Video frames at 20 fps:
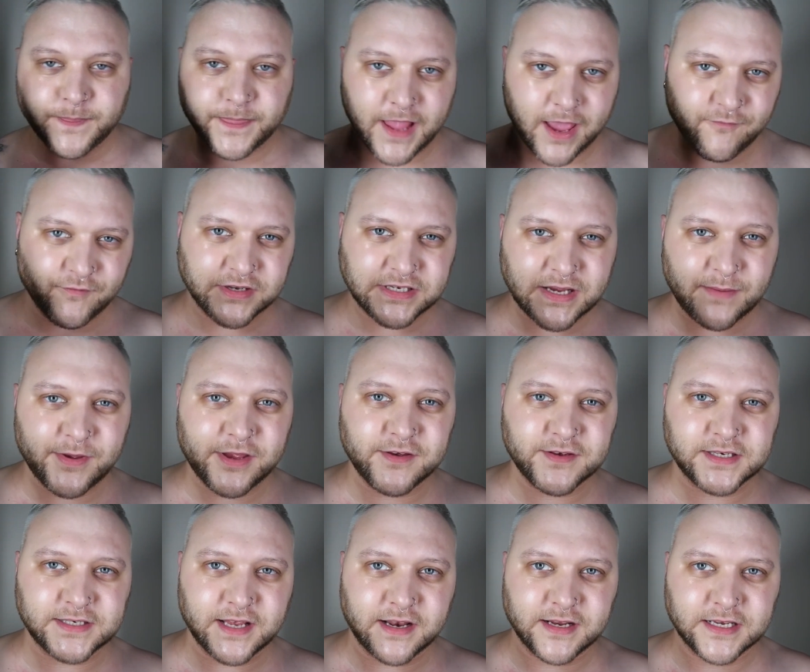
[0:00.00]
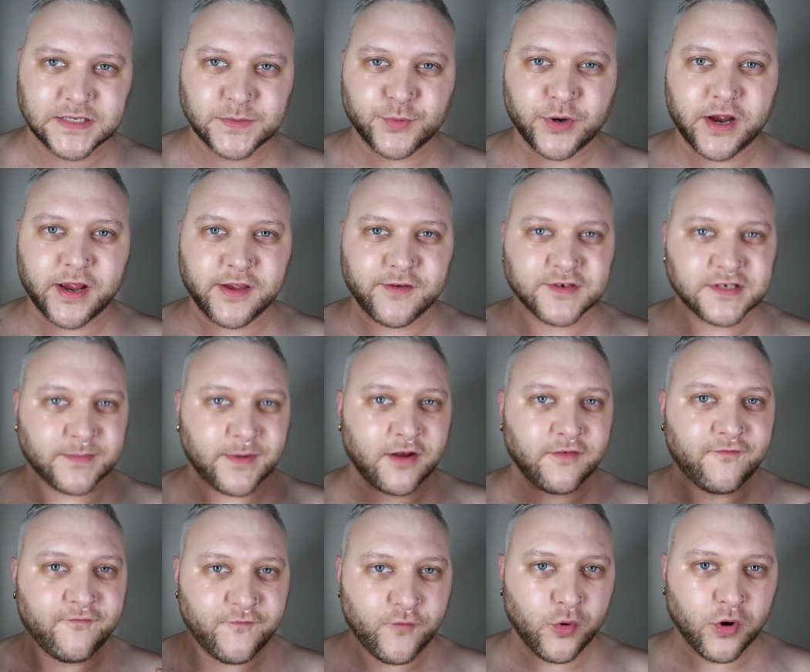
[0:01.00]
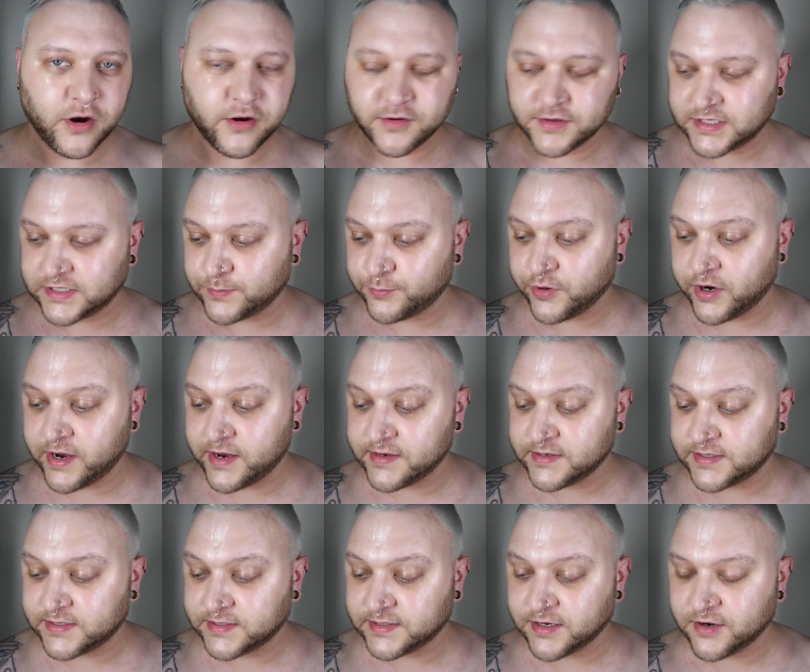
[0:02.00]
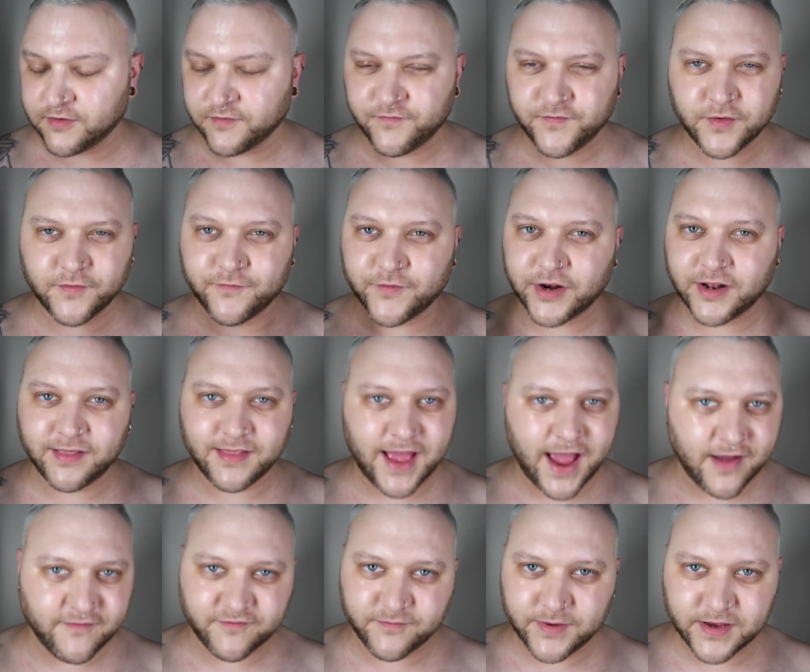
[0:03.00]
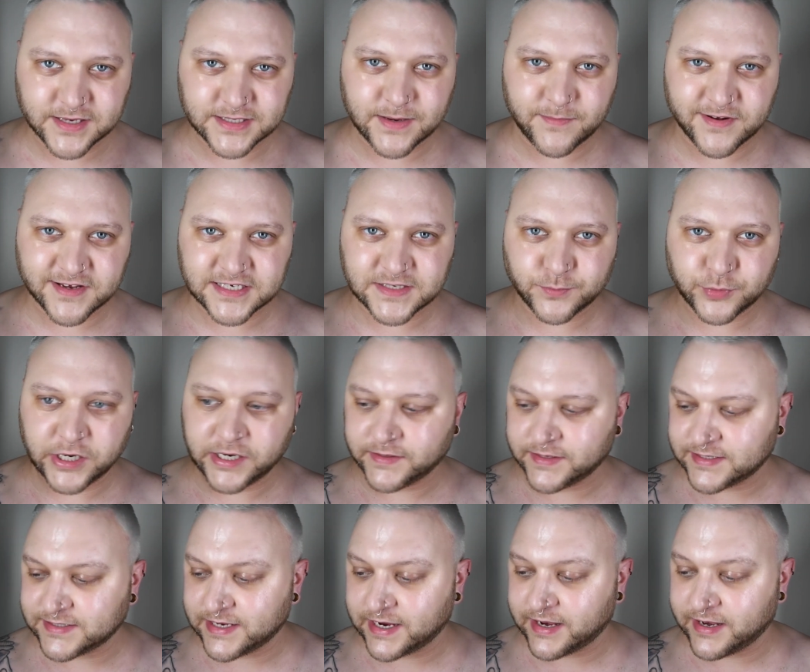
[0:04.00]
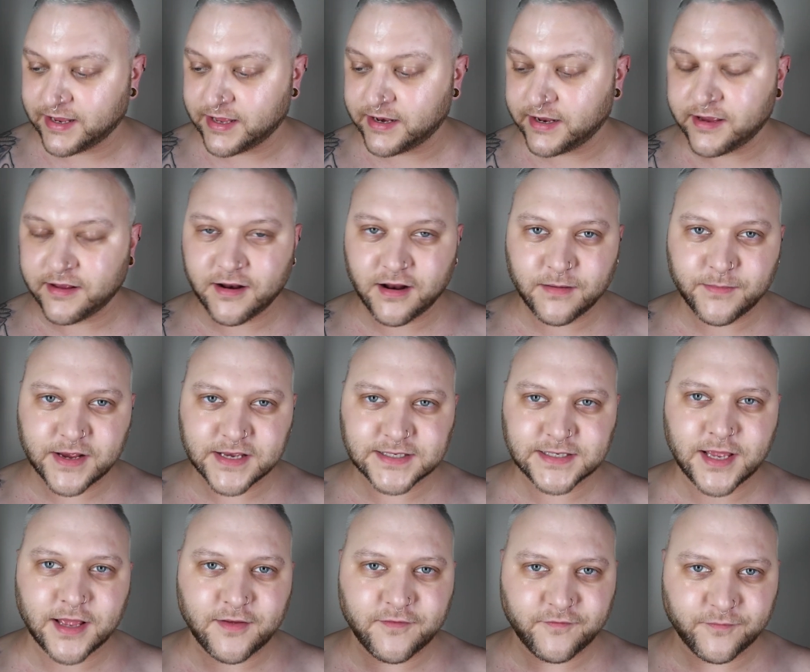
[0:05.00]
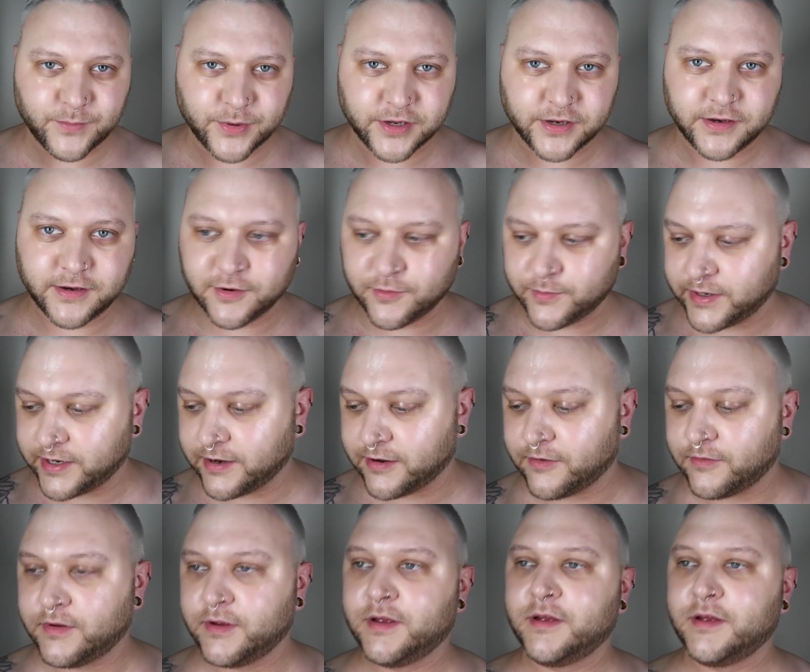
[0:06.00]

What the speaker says: Every time I use setting spray, I use about 400 sprays, so feel free to laugh at me as I'm just spraying this like an idiot on myself, but here we go.